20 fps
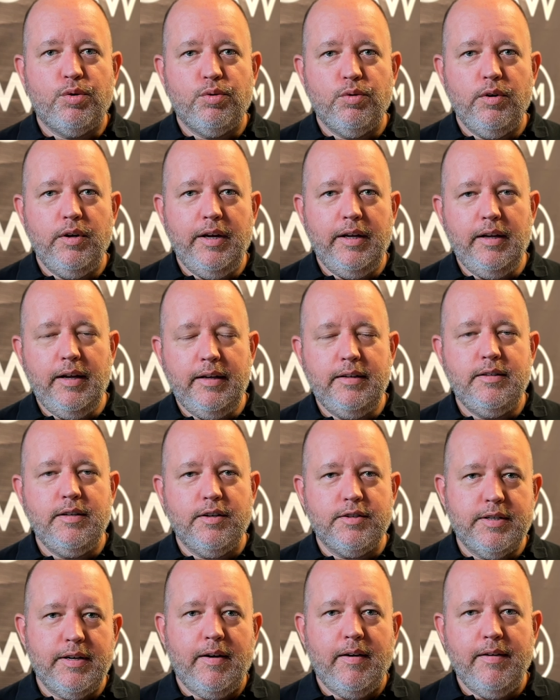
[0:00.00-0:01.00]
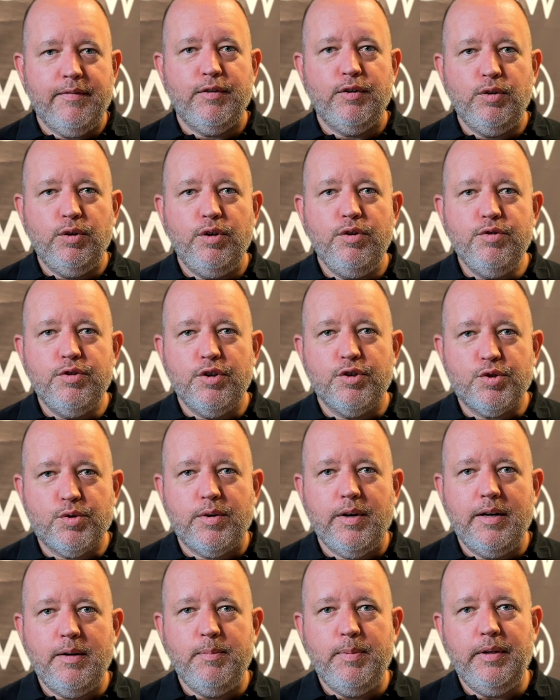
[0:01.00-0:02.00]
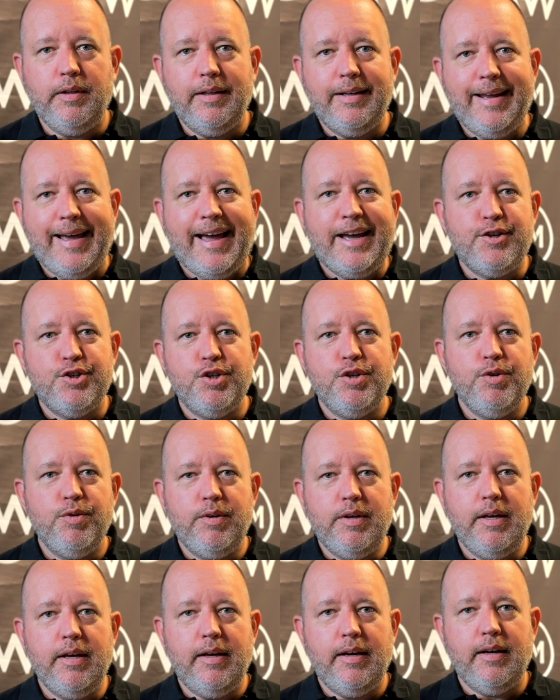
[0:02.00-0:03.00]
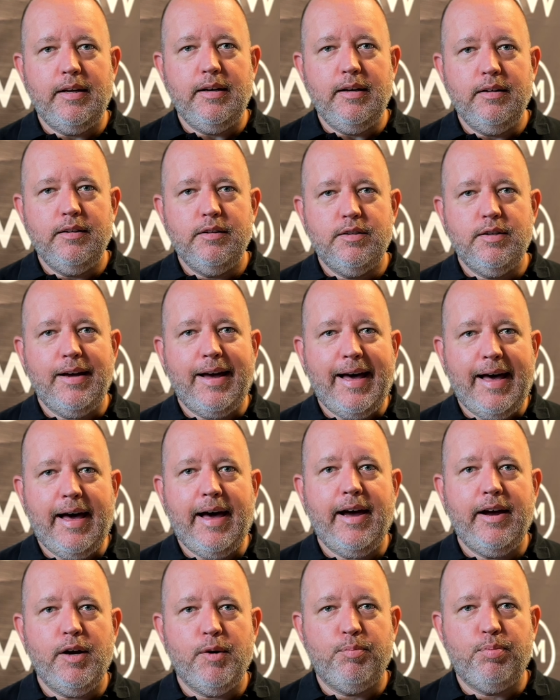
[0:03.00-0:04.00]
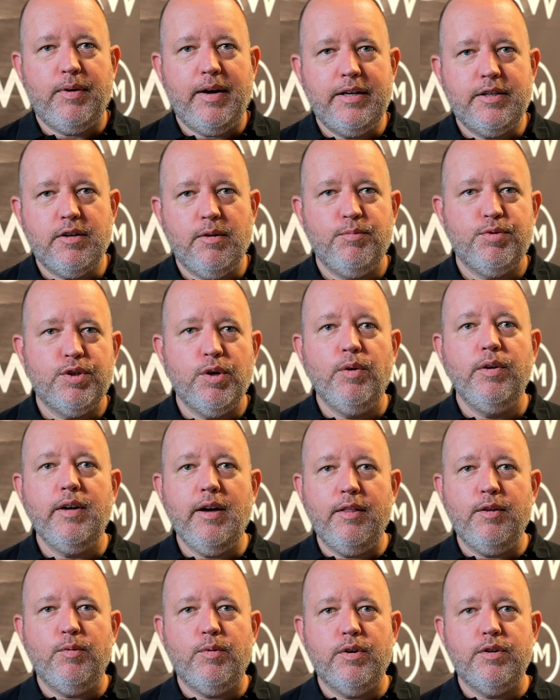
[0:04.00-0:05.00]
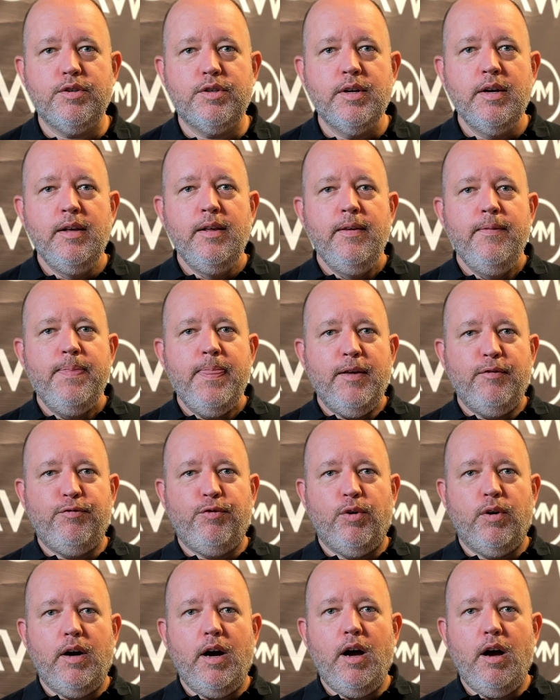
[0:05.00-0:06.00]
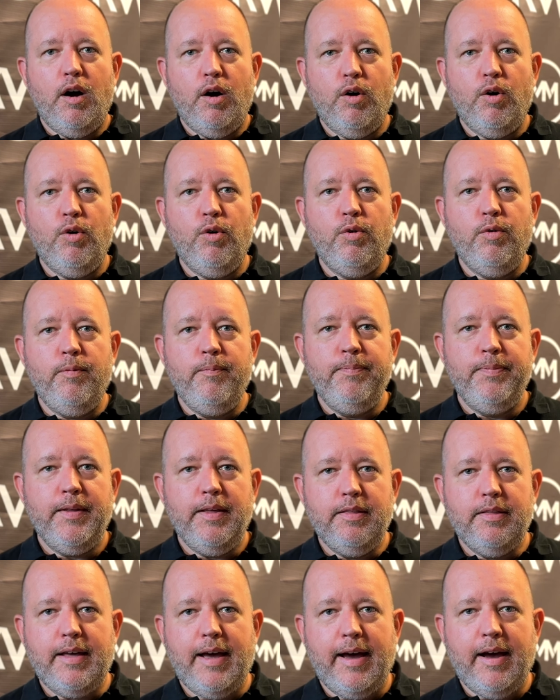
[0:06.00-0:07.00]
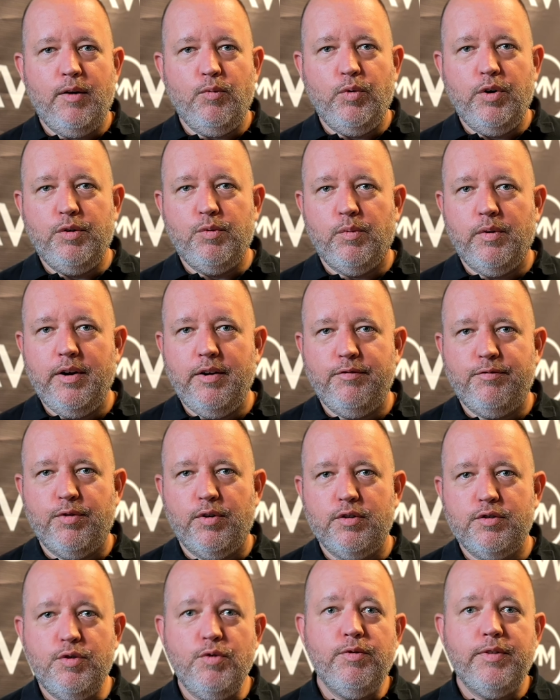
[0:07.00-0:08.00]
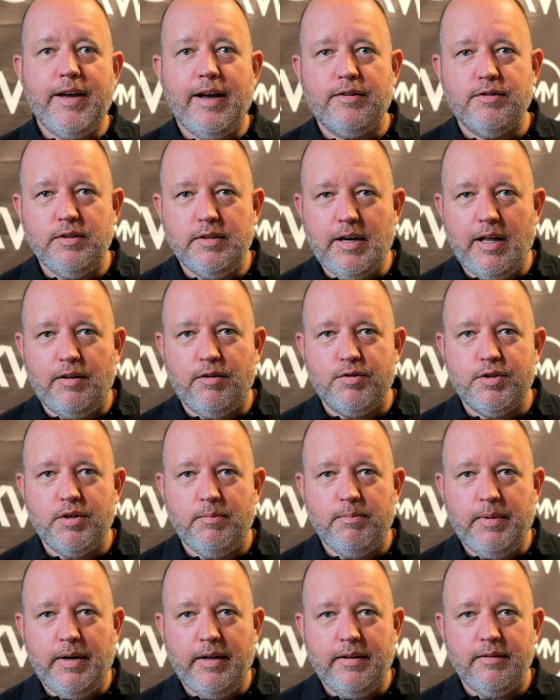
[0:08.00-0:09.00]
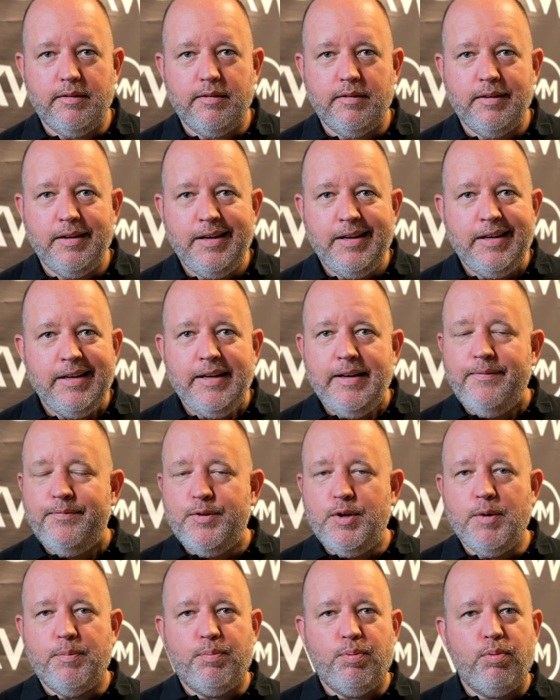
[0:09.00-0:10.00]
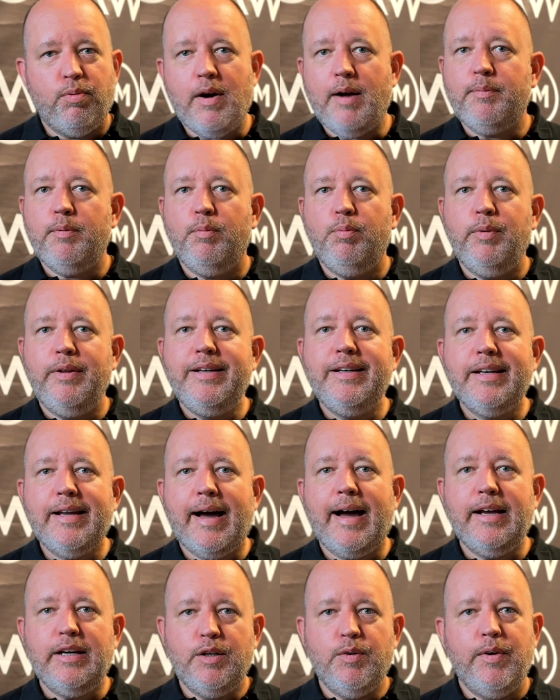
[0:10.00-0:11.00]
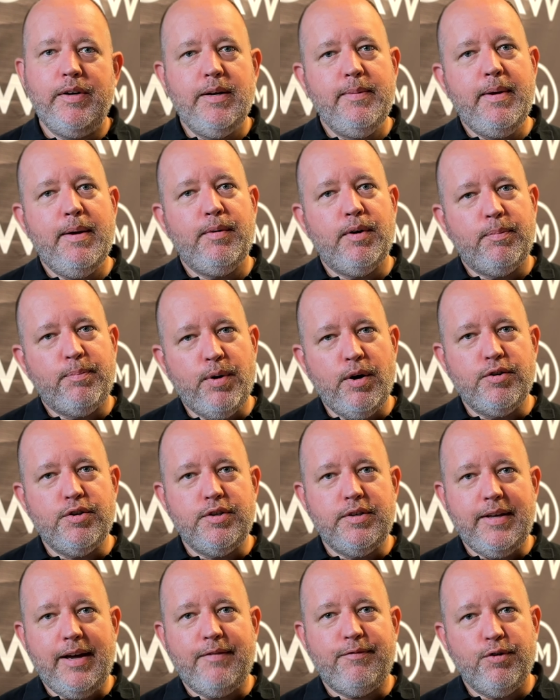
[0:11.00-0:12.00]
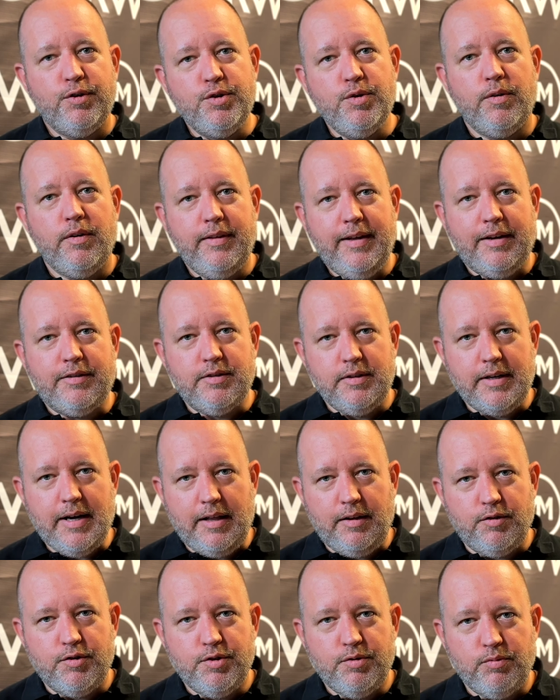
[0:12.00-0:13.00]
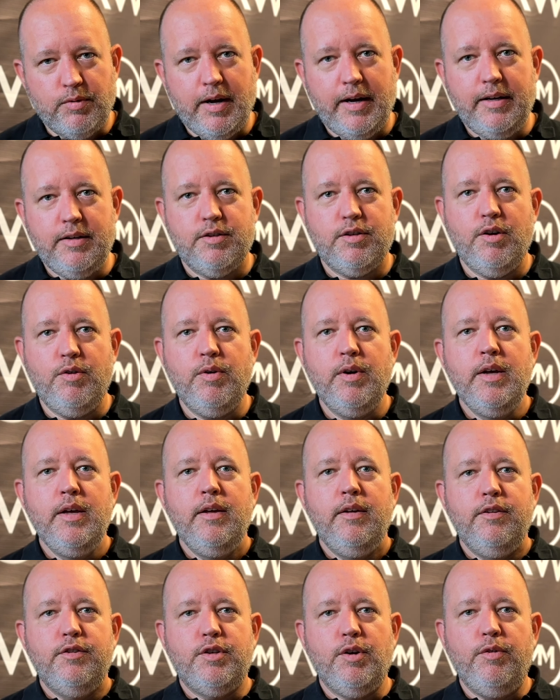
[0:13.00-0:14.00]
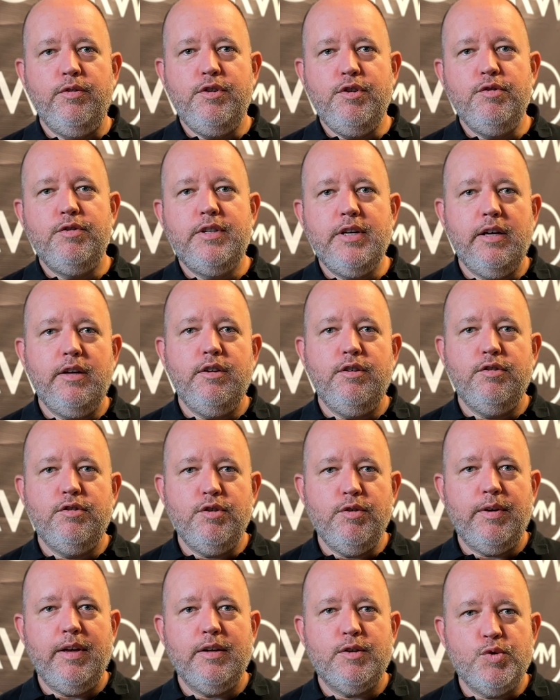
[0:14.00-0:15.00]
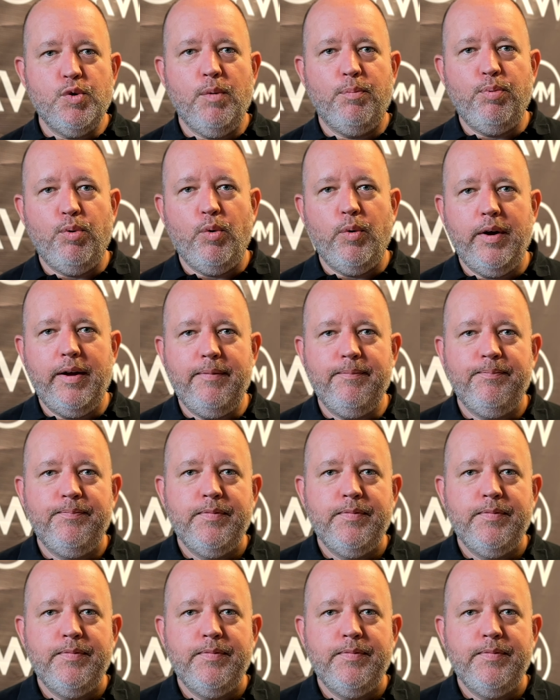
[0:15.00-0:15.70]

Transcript: its credibility as you get to higher price homes. So in other words, for a home that would rent for $2,000 a month, you're probably not going to be able to purchase that for $200,000, right? So you do get to a point